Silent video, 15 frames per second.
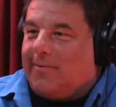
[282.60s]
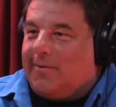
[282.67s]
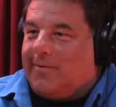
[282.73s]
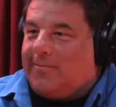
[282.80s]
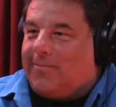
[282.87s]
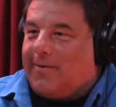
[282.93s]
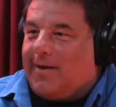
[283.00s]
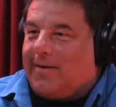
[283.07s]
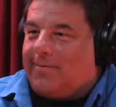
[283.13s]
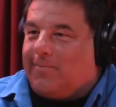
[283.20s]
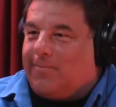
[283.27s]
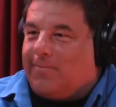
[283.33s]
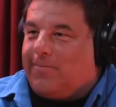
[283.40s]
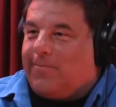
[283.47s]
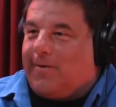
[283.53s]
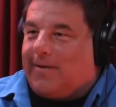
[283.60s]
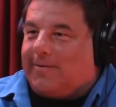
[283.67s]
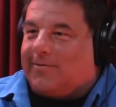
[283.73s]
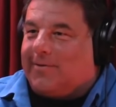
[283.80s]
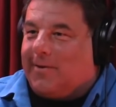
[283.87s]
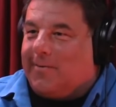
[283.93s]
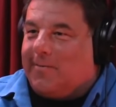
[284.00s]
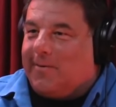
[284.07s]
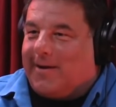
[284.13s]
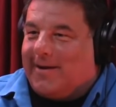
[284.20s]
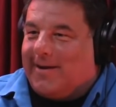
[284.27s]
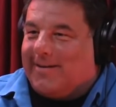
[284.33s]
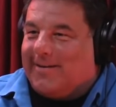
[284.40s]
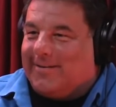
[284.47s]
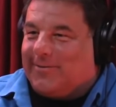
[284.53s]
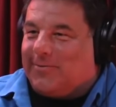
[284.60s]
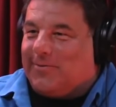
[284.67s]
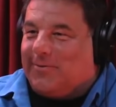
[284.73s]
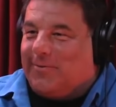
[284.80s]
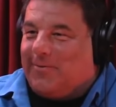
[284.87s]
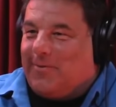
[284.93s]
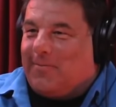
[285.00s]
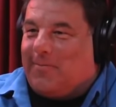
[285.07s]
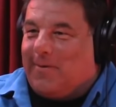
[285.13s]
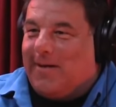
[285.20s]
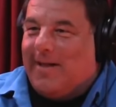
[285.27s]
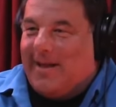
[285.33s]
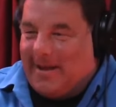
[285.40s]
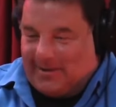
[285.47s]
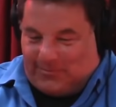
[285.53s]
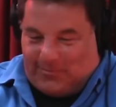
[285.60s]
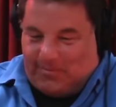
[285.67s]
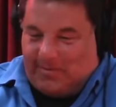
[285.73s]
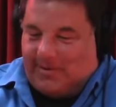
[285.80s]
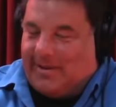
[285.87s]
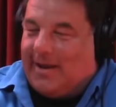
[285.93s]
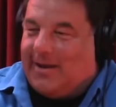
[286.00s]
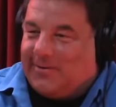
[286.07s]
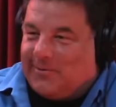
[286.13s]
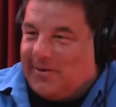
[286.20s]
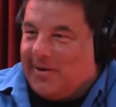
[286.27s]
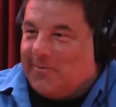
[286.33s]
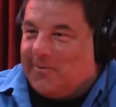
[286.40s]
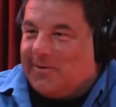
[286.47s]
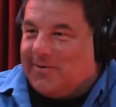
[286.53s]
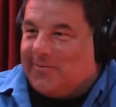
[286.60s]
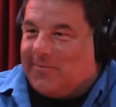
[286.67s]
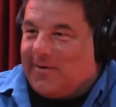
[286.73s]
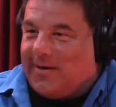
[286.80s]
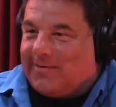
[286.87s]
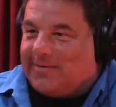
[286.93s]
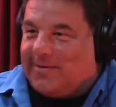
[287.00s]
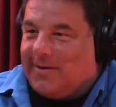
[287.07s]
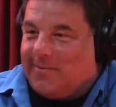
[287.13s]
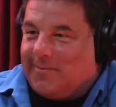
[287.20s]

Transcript: with a fat fake stomach. It's from, it's from, the days when I wore the fat stone.